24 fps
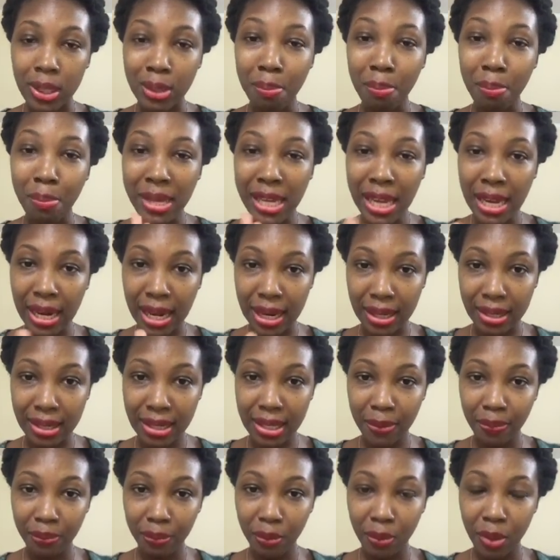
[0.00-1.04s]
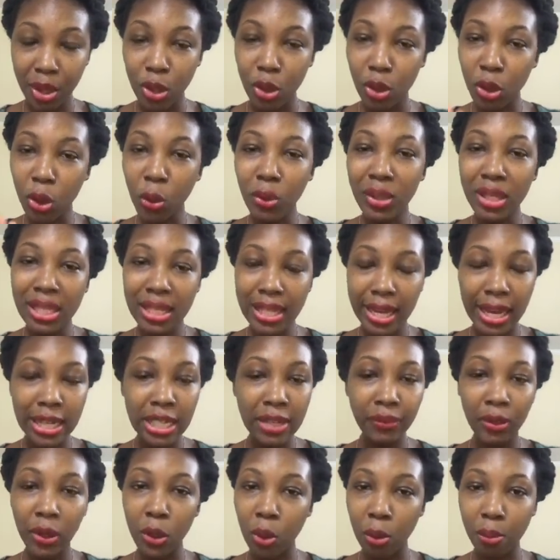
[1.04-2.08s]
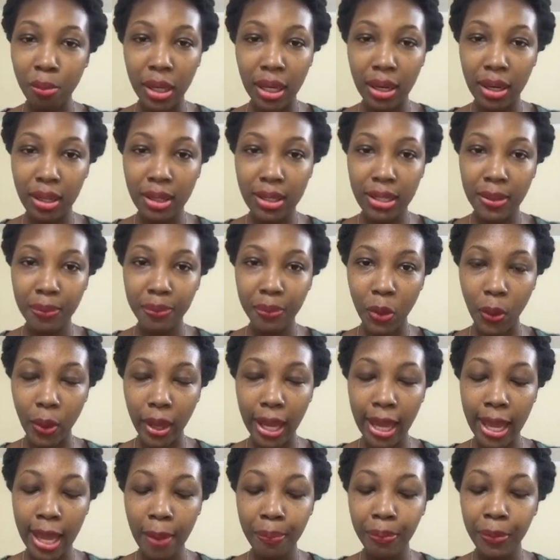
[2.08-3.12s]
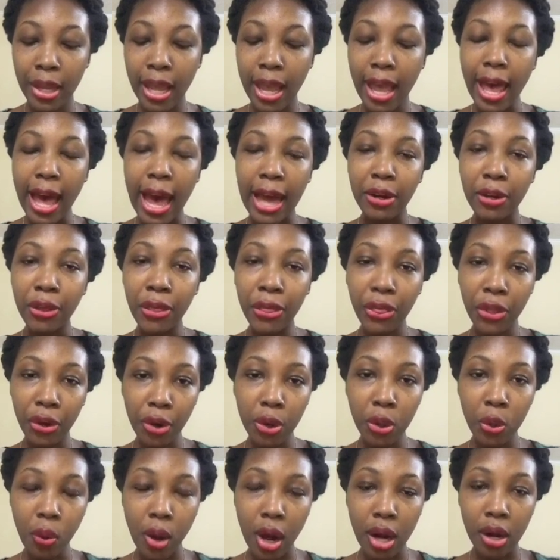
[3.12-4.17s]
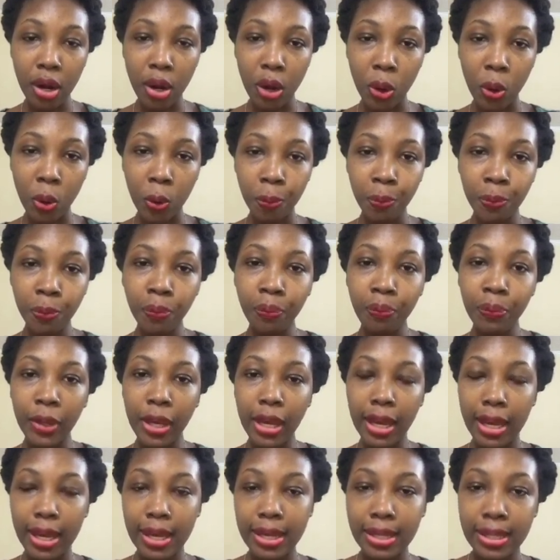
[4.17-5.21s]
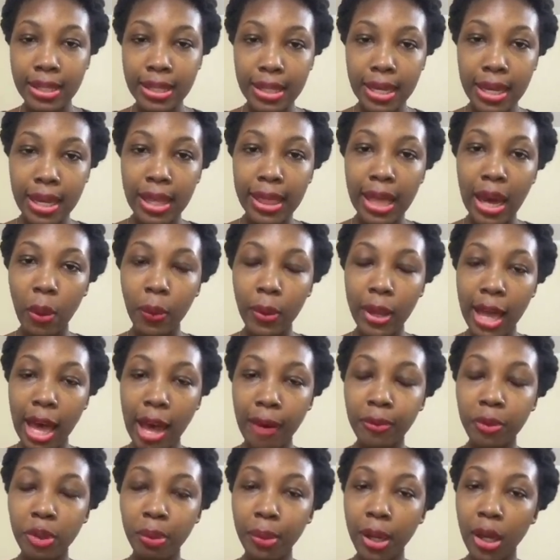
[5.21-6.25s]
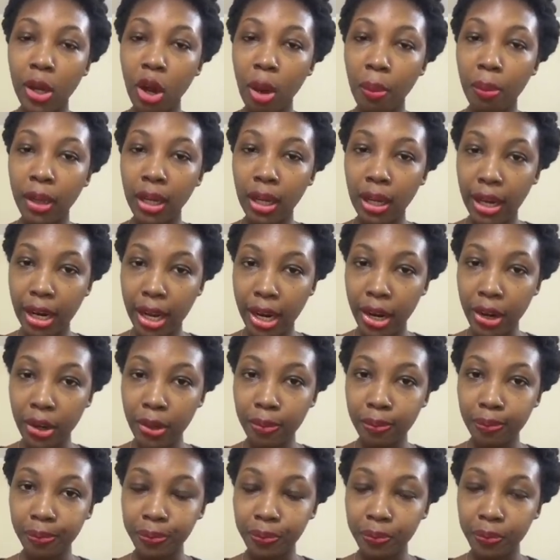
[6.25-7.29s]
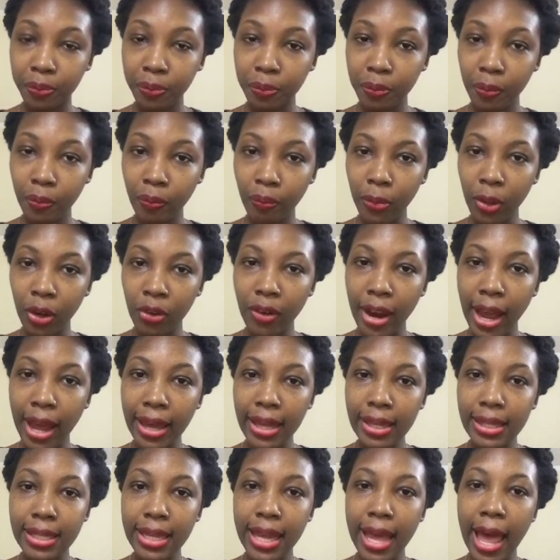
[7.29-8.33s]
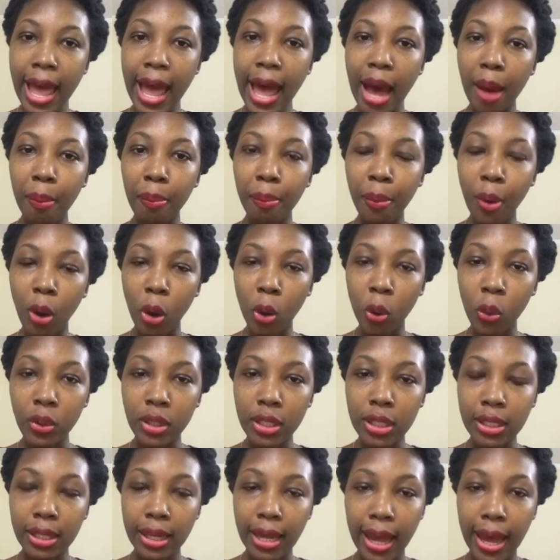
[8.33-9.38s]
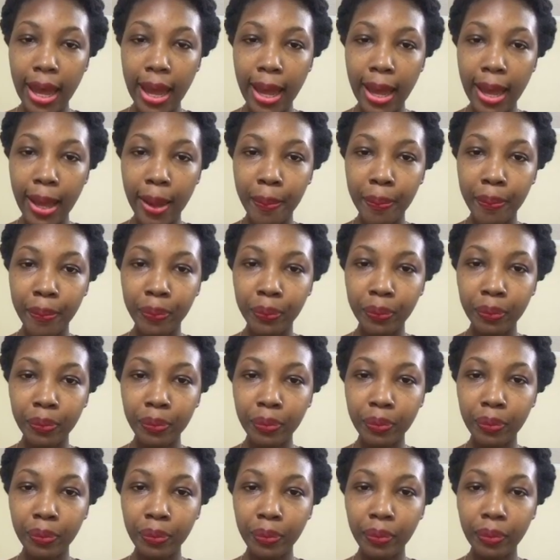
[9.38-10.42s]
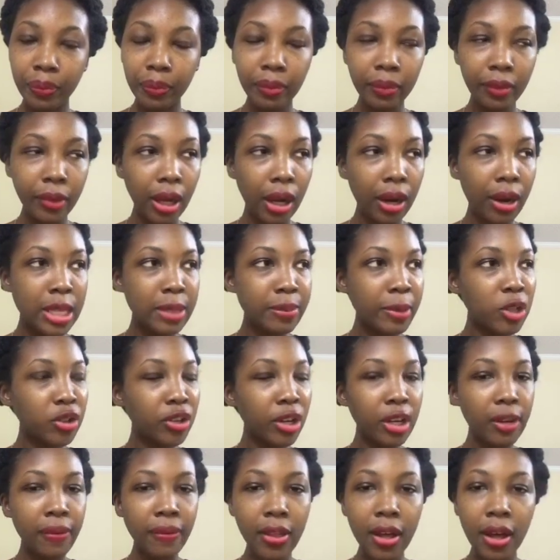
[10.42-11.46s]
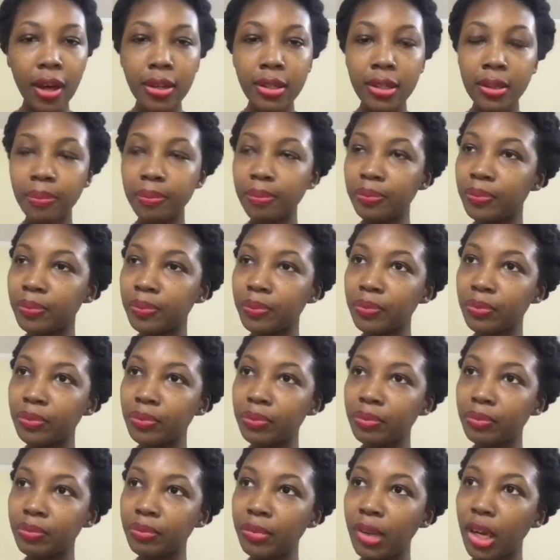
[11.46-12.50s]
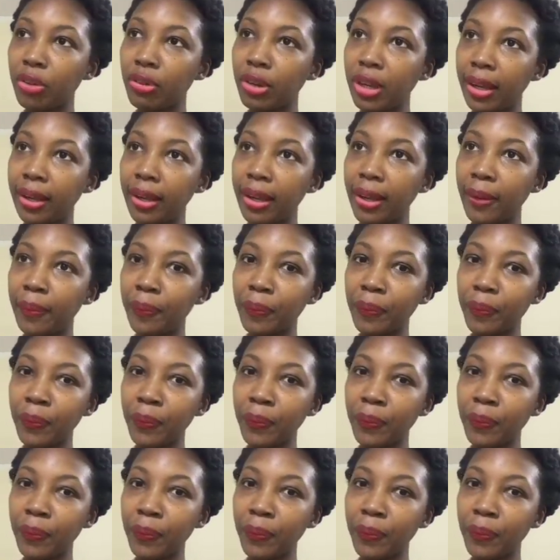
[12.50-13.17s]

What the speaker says: Mean it. Don't say it if you don't mean it. Okay? And the third one now is that we have to become clear, right, about I lost my train of thought. I really did.